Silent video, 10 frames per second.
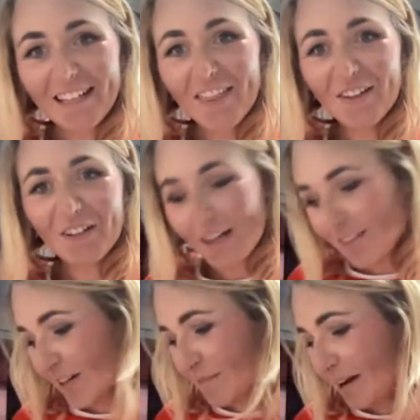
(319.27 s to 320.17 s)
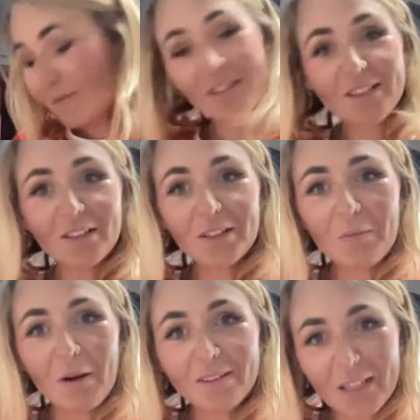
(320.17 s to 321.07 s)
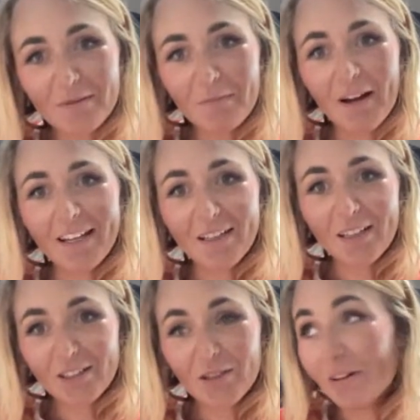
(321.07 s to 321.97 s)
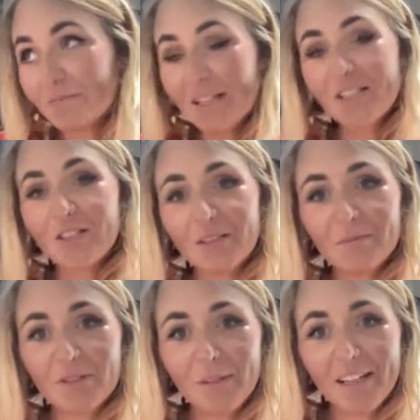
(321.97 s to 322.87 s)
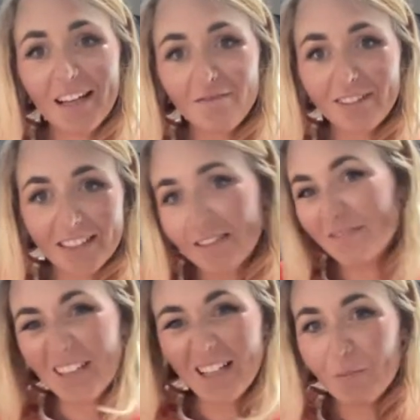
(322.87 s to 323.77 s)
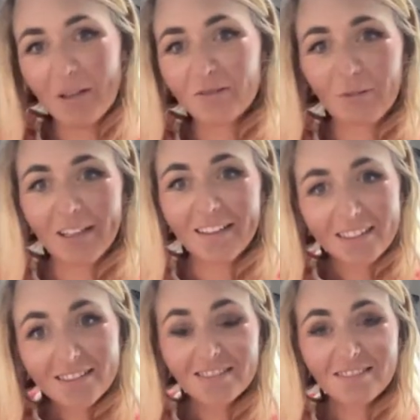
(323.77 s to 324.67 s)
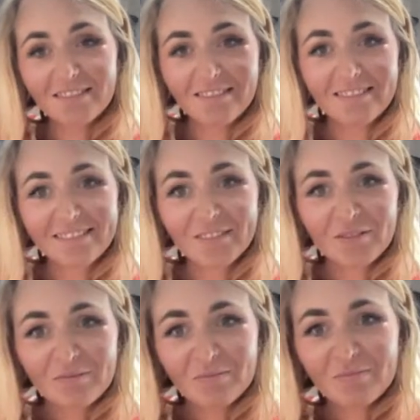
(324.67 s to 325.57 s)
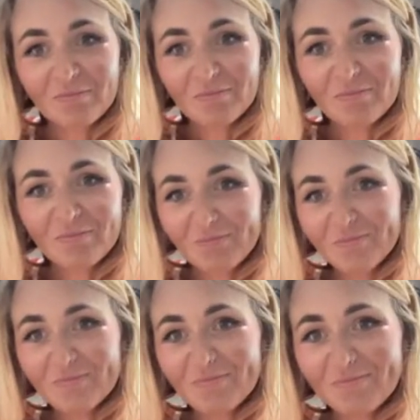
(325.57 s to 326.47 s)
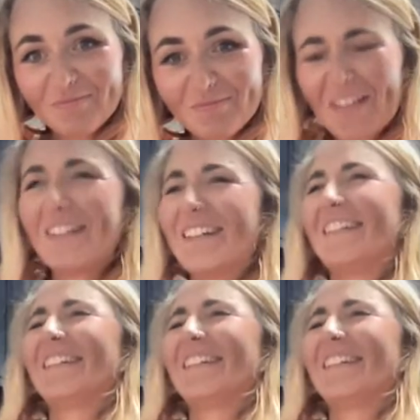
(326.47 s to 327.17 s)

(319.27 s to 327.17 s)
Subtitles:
I thought you might want to talk about James Martin, as you have mentioned him to me every day for like the past week. I don't like to talk about it too much.